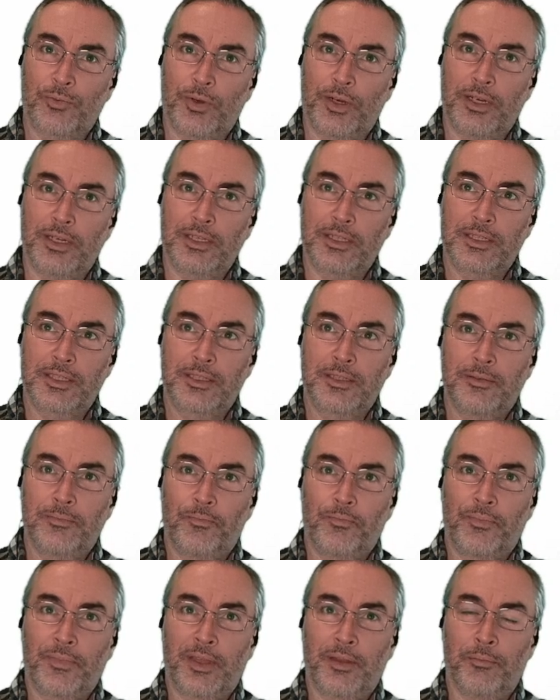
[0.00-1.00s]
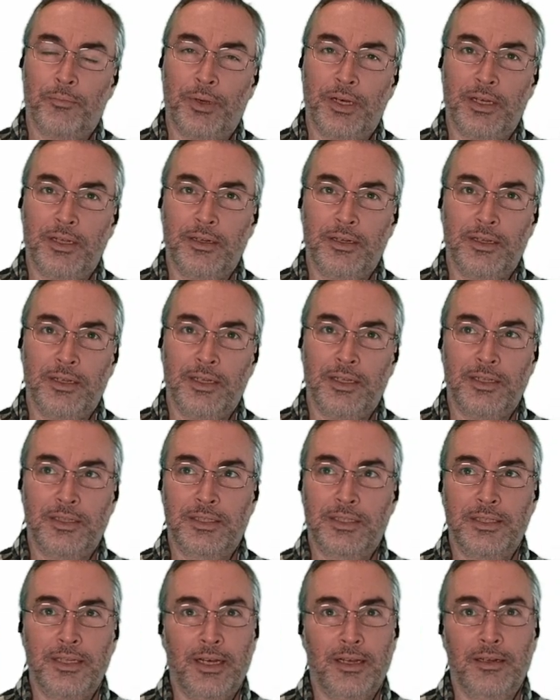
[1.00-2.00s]
was, but
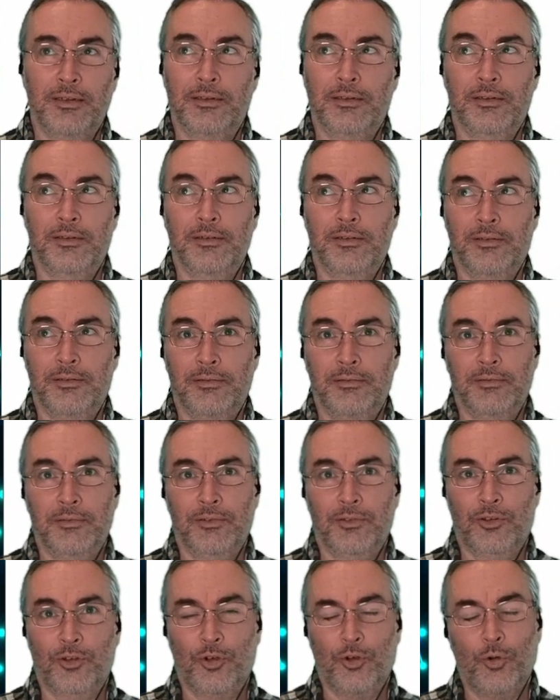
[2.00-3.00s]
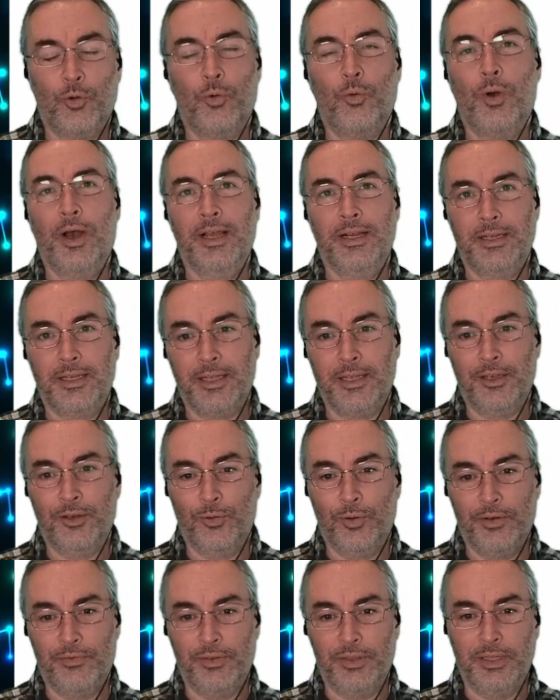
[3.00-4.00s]
it's not quite
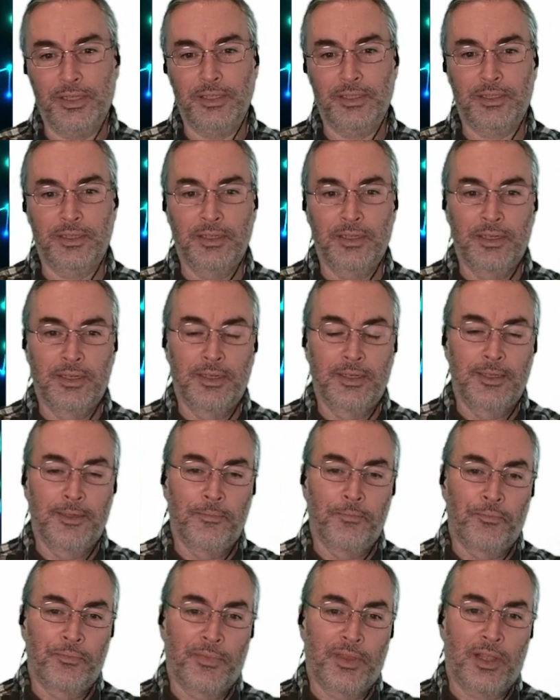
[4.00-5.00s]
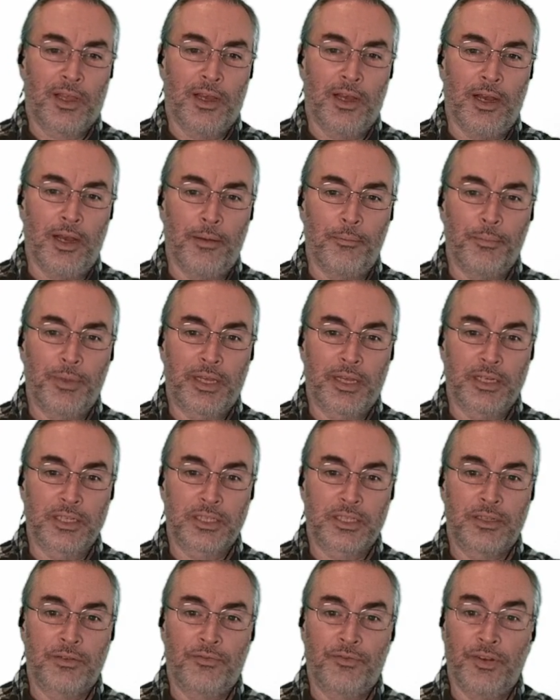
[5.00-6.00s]
equivalent,
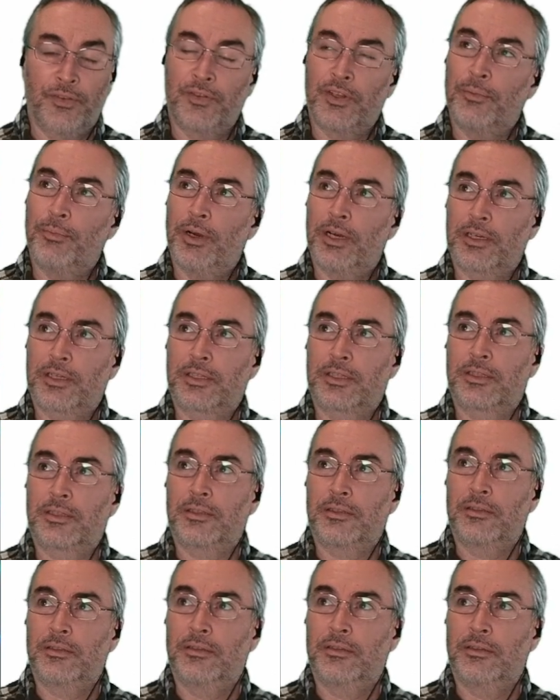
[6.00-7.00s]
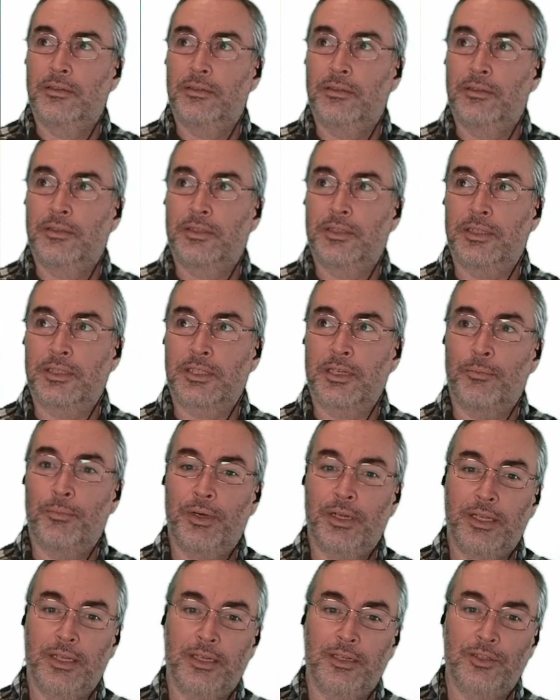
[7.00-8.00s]
because $50 to
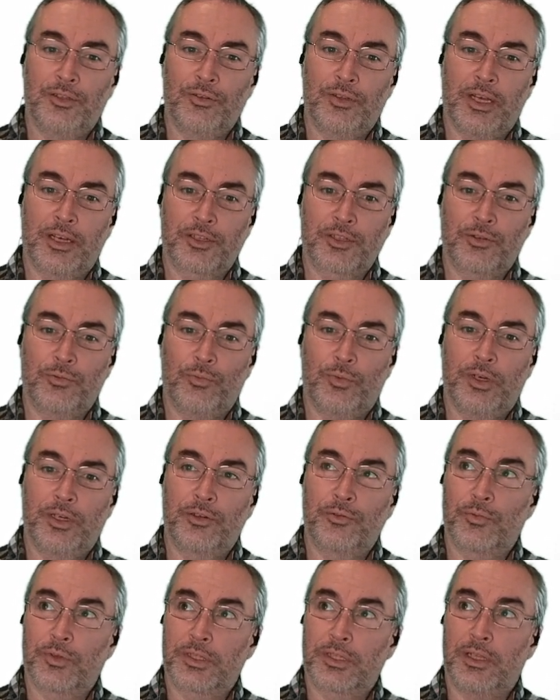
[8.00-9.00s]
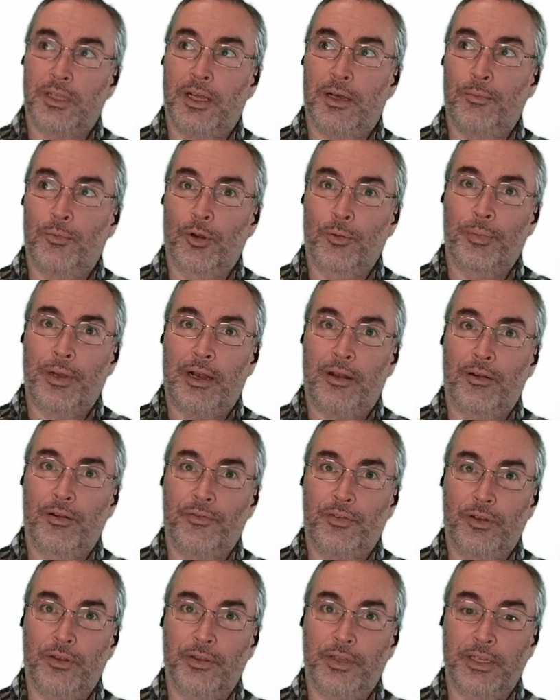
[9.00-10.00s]
somebody in 2001 was a lot more
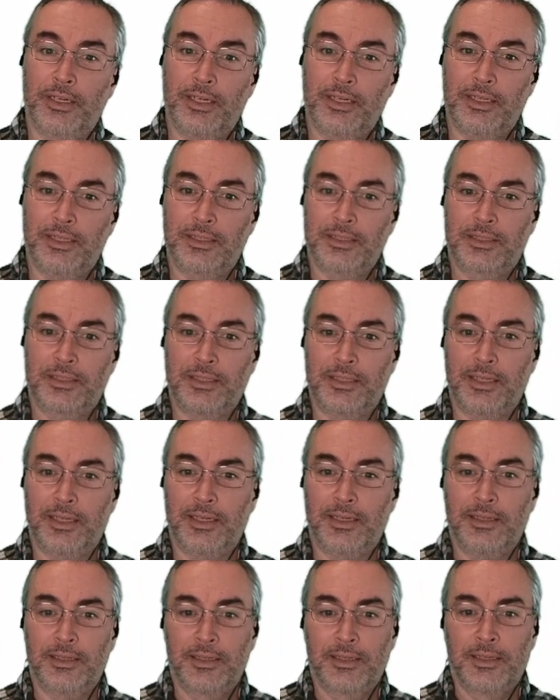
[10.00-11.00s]
powerful than it is today.